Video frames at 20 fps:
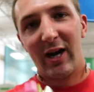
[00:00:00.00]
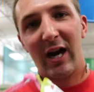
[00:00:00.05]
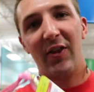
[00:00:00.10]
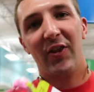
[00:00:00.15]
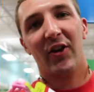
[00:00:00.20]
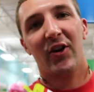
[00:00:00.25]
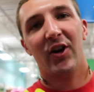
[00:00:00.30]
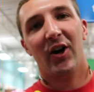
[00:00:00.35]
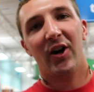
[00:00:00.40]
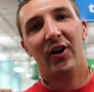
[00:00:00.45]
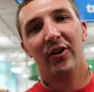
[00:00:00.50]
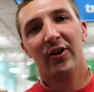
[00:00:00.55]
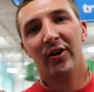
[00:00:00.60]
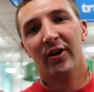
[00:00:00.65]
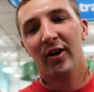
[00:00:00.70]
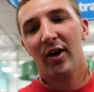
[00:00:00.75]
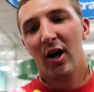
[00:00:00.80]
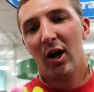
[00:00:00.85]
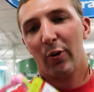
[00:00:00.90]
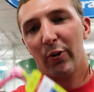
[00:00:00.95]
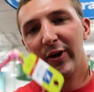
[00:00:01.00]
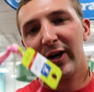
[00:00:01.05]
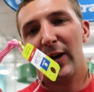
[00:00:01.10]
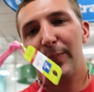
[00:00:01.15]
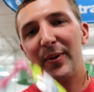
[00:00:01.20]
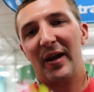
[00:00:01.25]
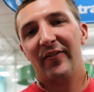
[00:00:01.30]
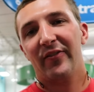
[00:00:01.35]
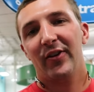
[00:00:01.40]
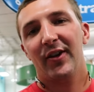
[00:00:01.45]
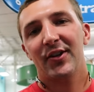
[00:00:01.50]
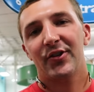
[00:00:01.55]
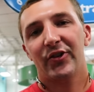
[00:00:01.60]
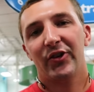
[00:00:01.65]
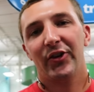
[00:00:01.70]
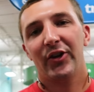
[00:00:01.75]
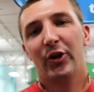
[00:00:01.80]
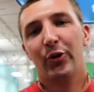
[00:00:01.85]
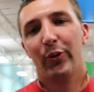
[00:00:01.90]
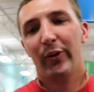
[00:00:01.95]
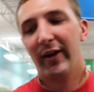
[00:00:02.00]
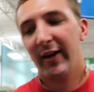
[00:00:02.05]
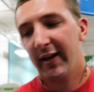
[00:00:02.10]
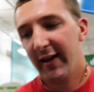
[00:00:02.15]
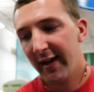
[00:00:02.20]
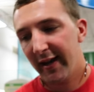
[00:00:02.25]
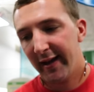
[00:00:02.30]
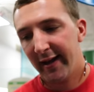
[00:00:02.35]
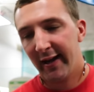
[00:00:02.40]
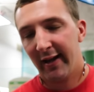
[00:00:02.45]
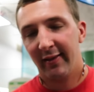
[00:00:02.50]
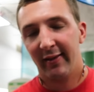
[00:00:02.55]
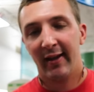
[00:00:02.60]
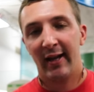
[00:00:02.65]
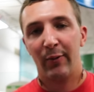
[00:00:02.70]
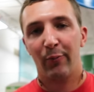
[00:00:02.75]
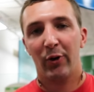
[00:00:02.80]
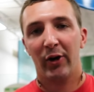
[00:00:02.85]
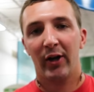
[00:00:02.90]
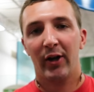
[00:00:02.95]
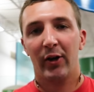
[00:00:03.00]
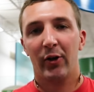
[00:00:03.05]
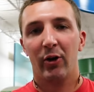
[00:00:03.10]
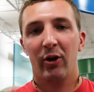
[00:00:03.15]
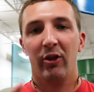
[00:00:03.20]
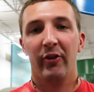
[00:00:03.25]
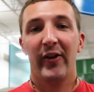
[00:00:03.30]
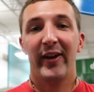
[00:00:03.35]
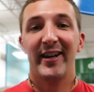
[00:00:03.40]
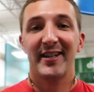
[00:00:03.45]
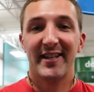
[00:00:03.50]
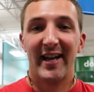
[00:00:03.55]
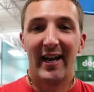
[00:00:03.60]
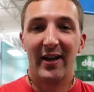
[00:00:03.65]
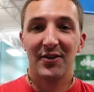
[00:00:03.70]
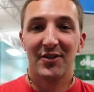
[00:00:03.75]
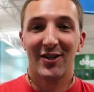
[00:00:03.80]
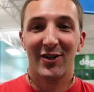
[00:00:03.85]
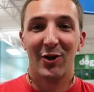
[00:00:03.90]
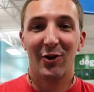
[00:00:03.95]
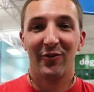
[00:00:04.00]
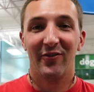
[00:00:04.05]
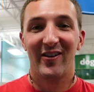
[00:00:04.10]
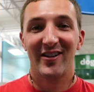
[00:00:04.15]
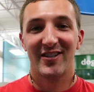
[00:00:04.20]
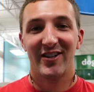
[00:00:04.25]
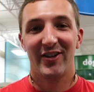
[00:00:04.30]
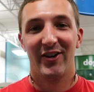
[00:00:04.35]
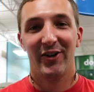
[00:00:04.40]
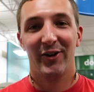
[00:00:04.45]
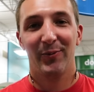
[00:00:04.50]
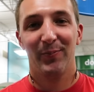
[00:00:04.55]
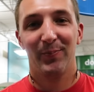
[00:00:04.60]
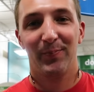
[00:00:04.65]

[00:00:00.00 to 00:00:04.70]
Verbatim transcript: We got the collar. We're going to pay for this really quick, and then we're going to go to the lady's house to go visit her.